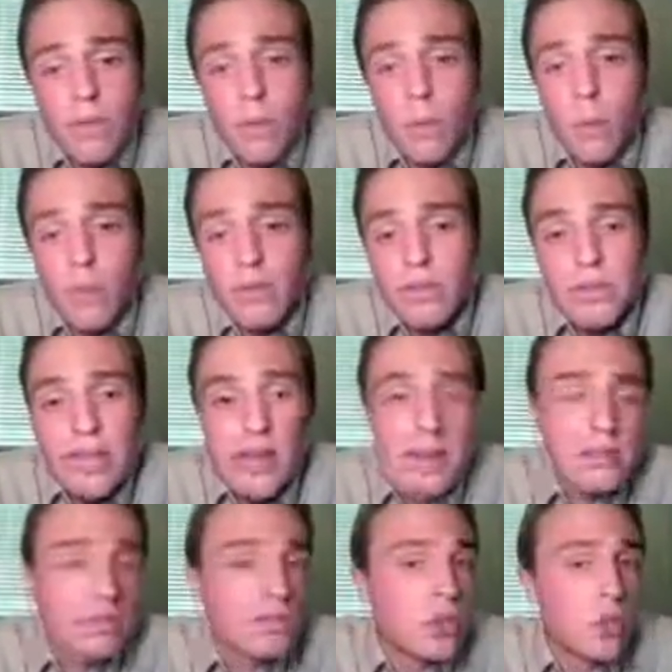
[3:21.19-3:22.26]
One side
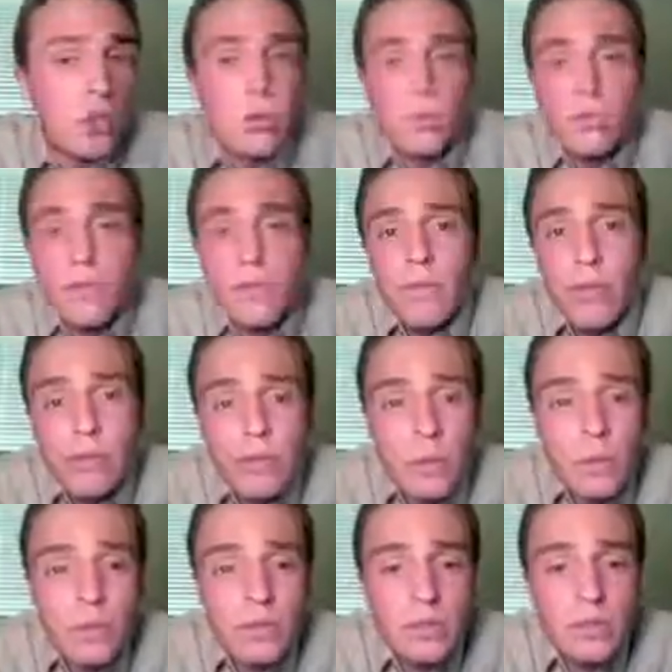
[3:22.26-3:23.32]
has total control of the dark
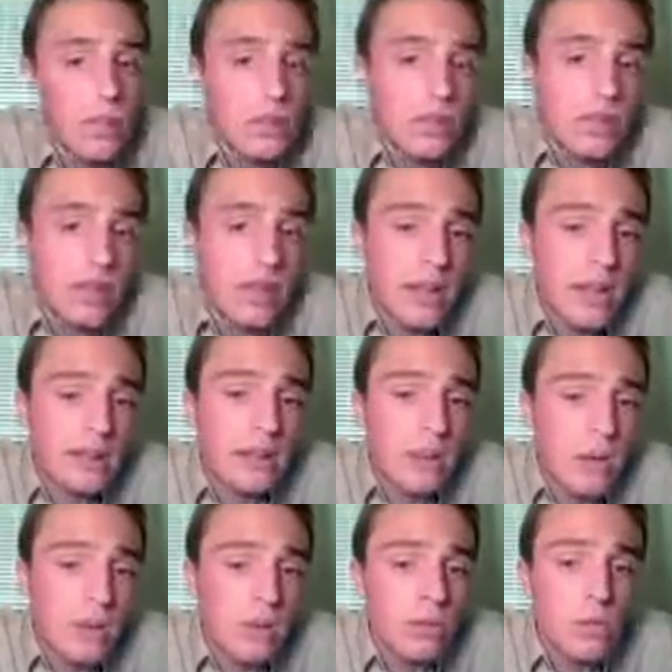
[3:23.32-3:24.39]
squares, and one side has
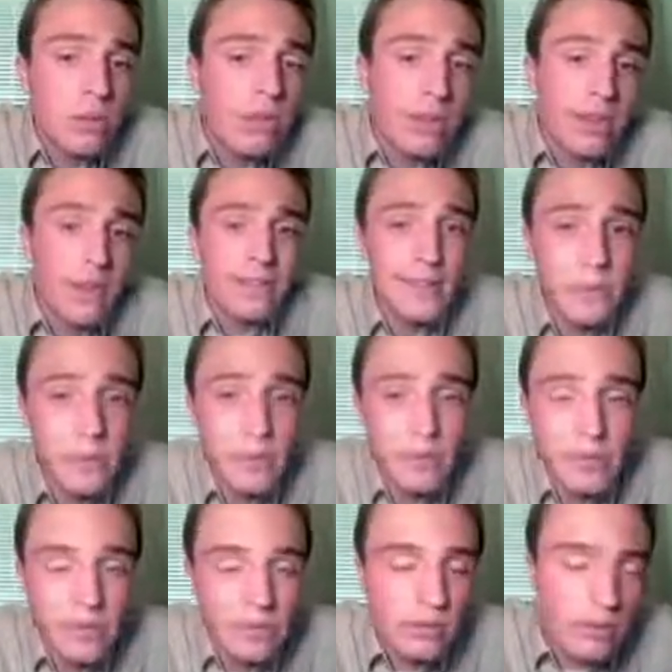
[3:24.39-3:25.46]
total control of the light
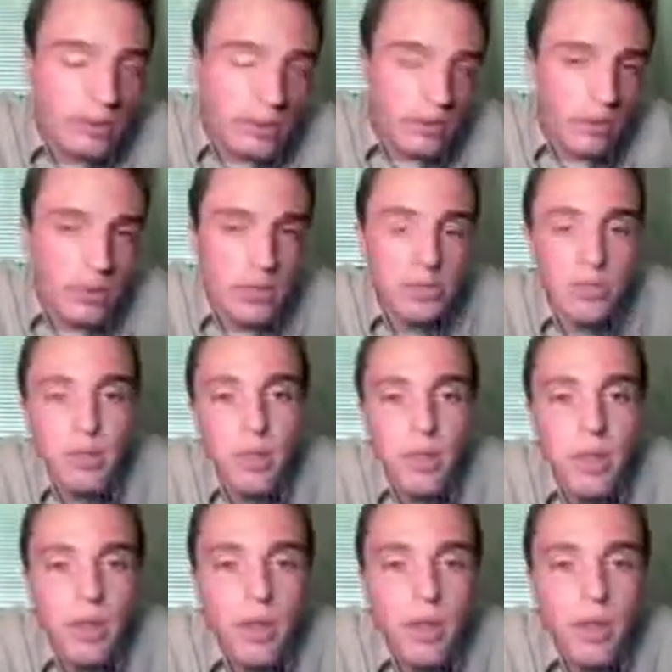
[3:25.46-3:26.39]
squares to some extent.